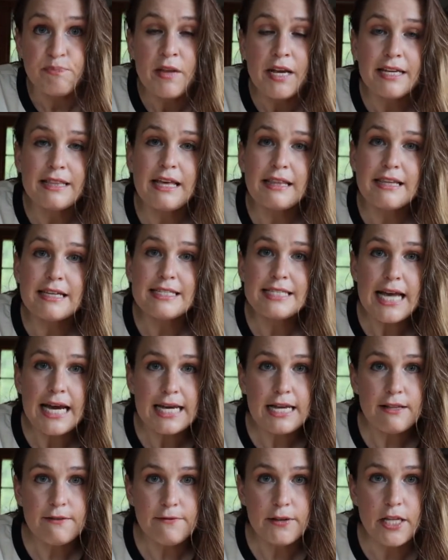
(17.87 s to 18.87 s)
And then the
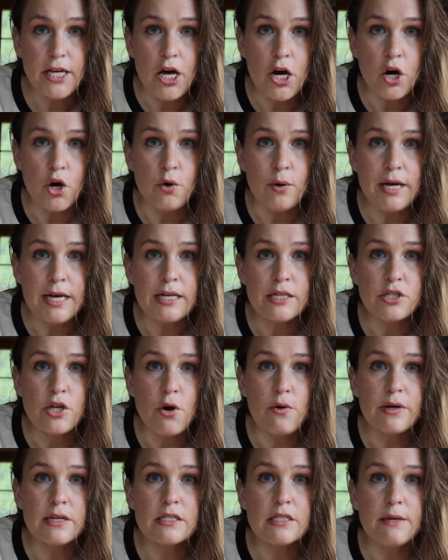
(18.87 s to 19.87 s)
second video is
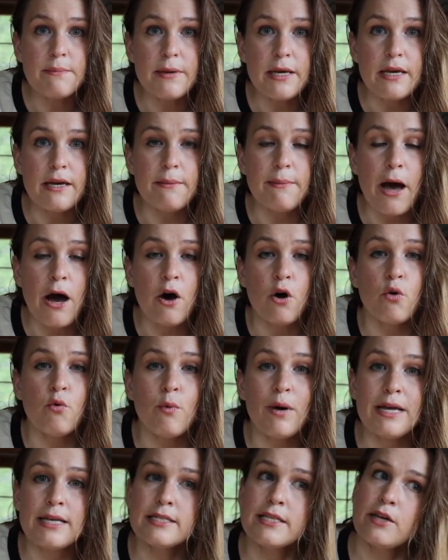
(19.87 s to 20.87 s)
going to be about
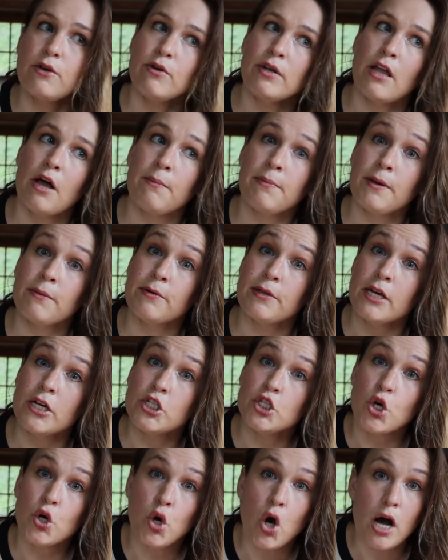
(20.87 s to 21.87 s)
ways that you can help people that
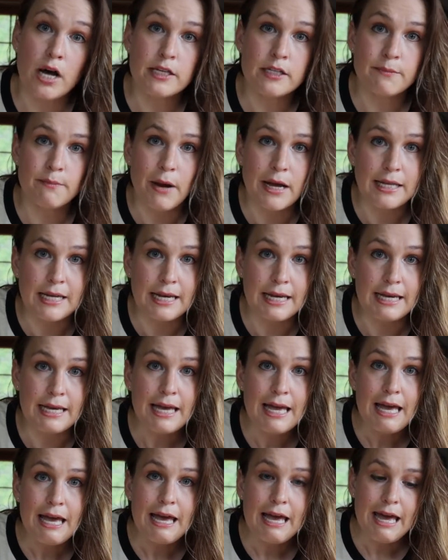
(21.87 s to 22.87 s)
don't cost money
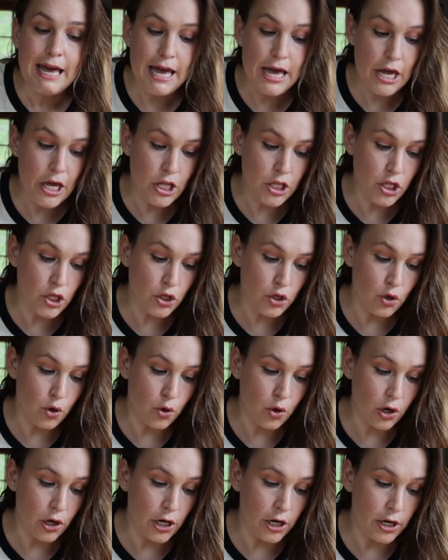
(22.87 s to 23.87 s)
in
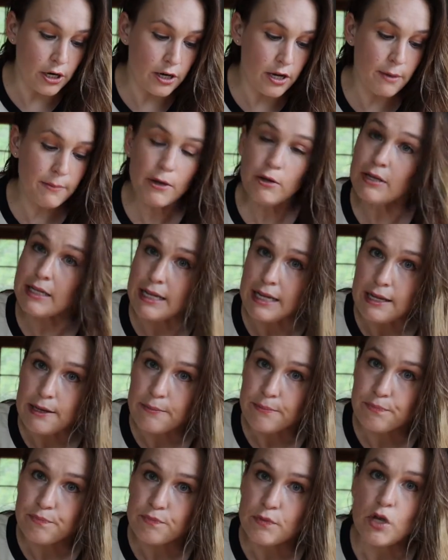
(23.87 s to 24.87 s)
your community
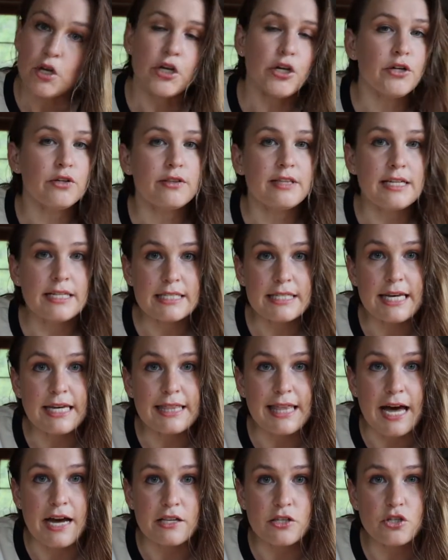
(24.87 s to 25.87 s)
or things like
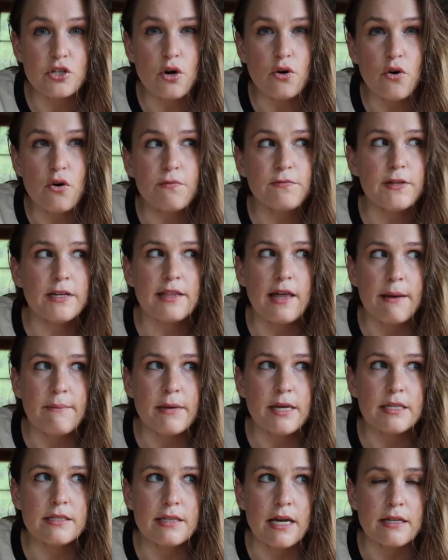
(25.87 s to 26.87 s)
that. So hopefully that
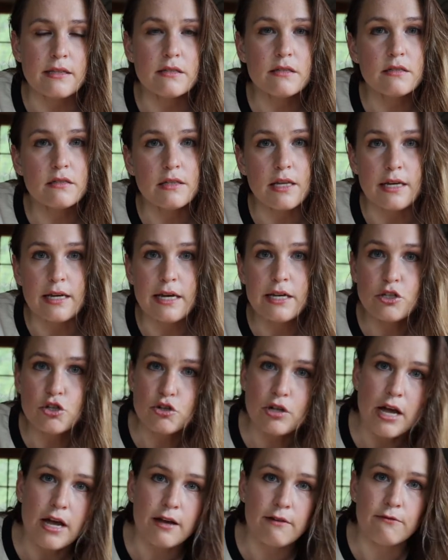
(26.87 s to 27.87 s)
makes sense, like
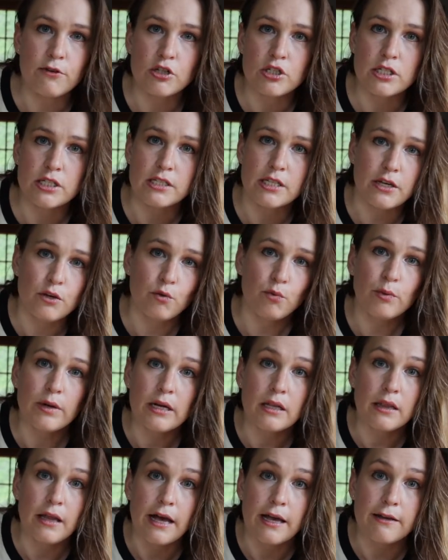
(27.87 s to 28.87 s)
internet versus like
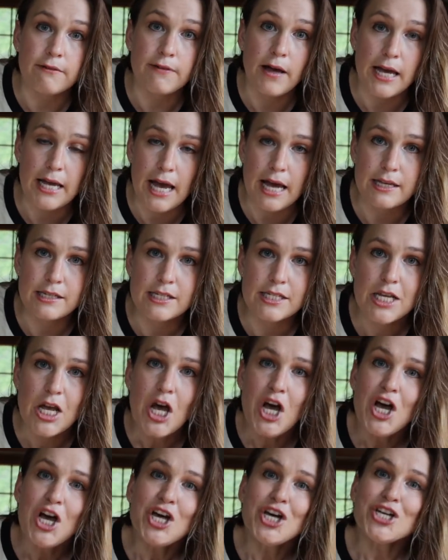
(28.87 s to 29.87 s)
real life, I guess.
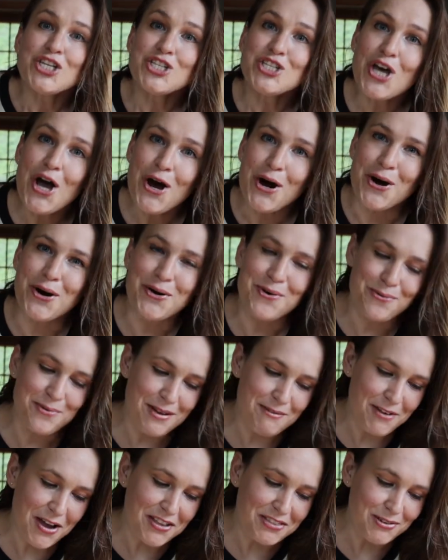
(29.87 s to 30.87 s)
So
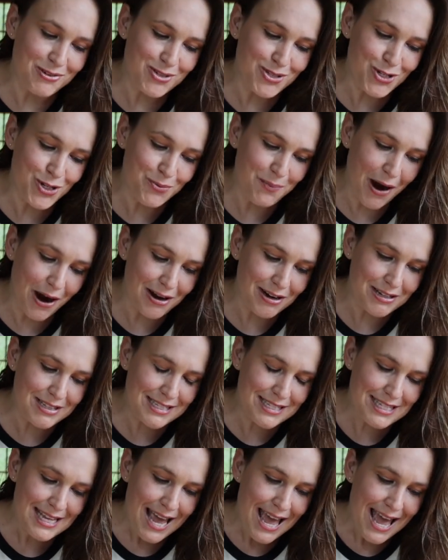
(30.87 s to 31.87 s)
we've got those two
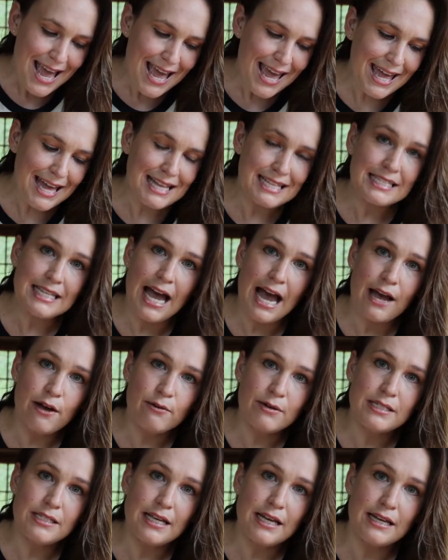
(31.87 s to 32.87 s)
parts, and I
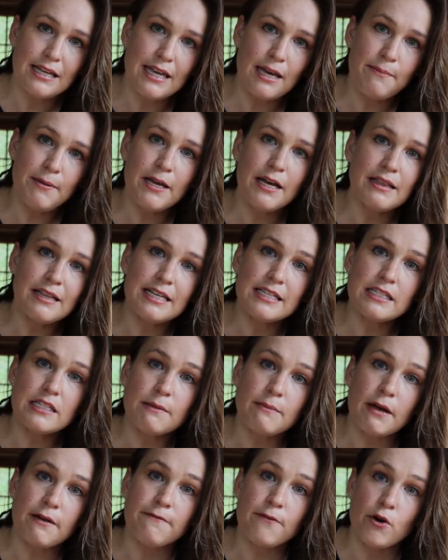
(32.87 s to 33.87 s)
was keeping a list on
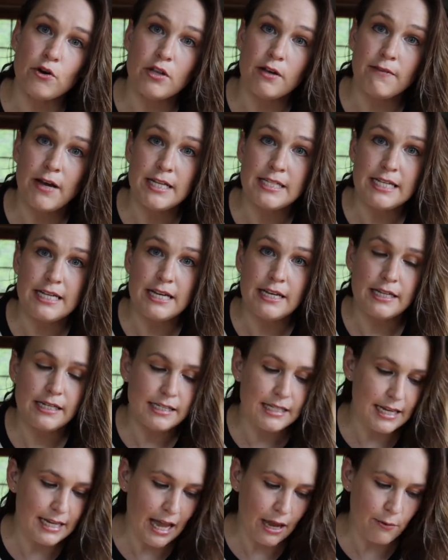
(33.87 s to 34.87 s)
my phone of
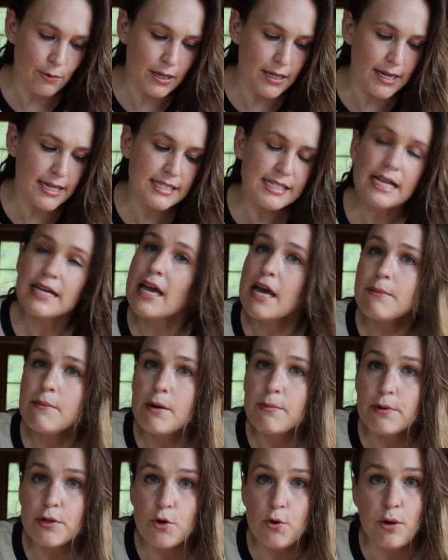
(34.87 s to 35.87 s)
ideas, and I realized I came
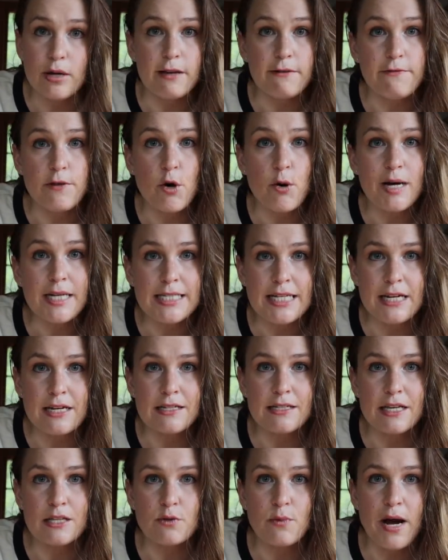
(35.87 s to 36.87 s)
up with quite a few
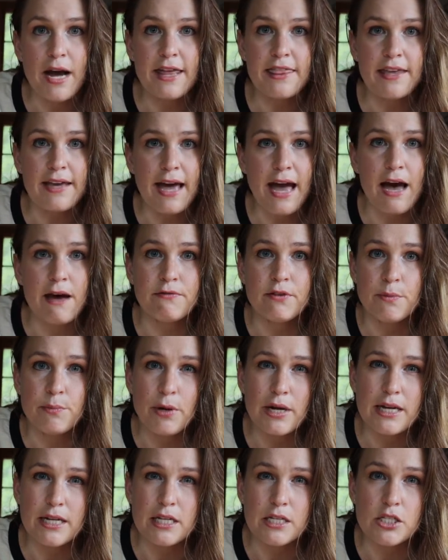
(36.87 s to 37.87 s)
ideas. That's why I think I have to
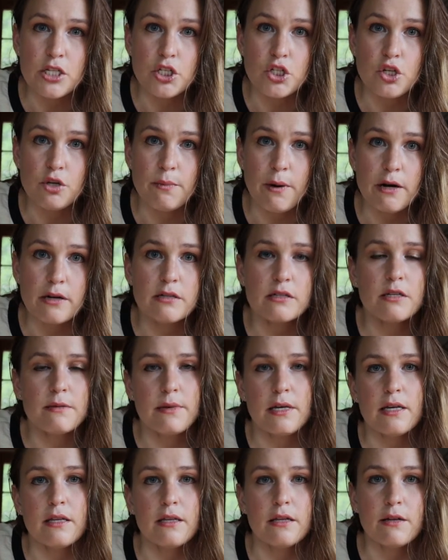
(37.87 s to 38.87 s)
break it into two parts to
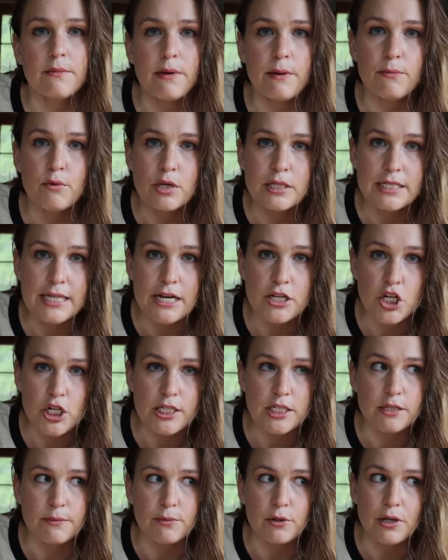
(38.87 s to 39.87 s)
be a little bit more
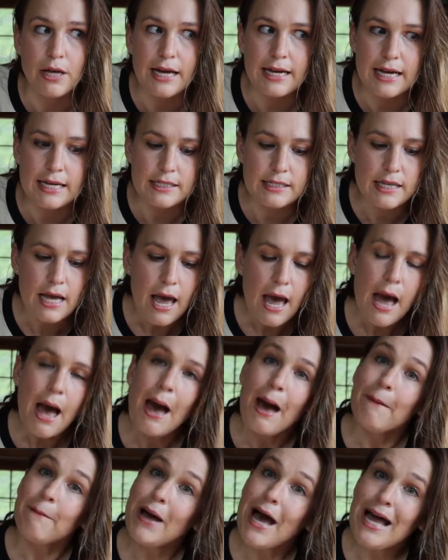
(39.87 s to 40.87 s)
digestible, I guess.
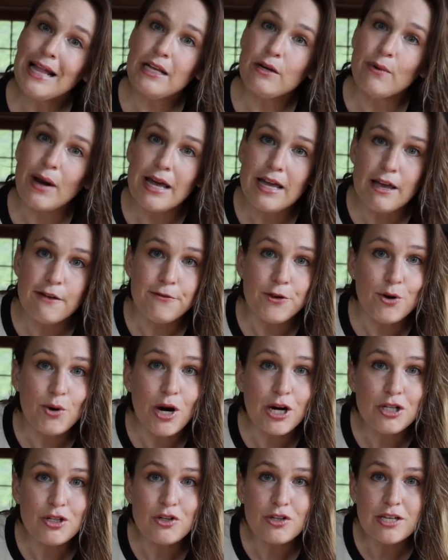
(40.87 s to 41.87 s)
But anyway, if you
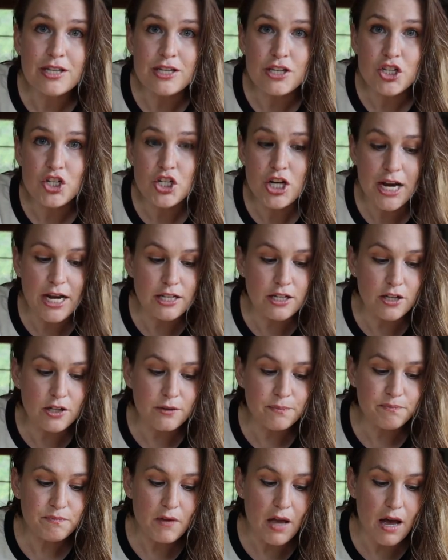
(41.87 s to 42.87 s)
are new to this
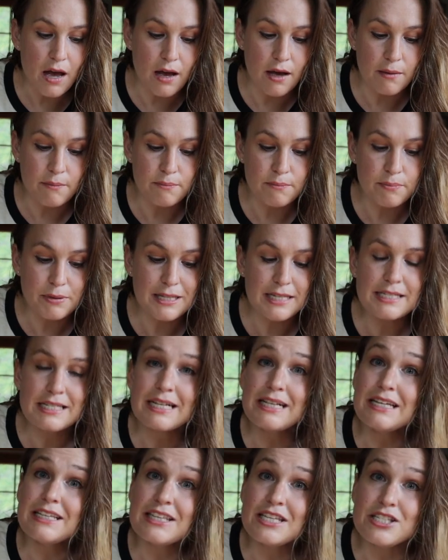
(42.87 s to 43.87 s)
channel, please
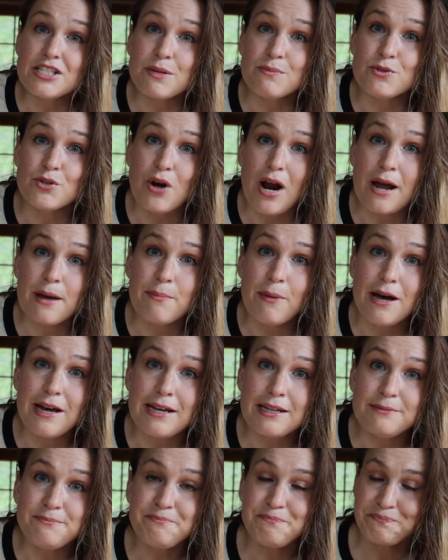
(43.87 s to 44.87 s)
click the subscribe
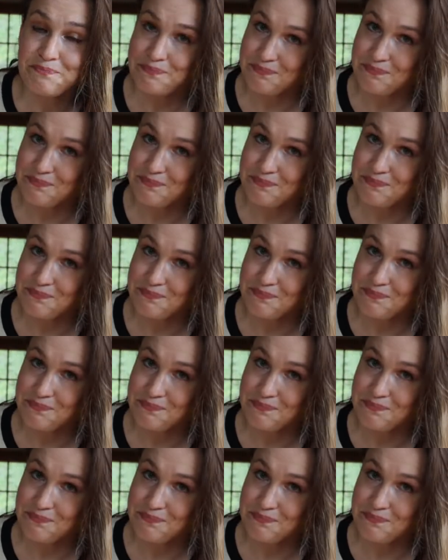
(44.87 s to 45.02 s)
button.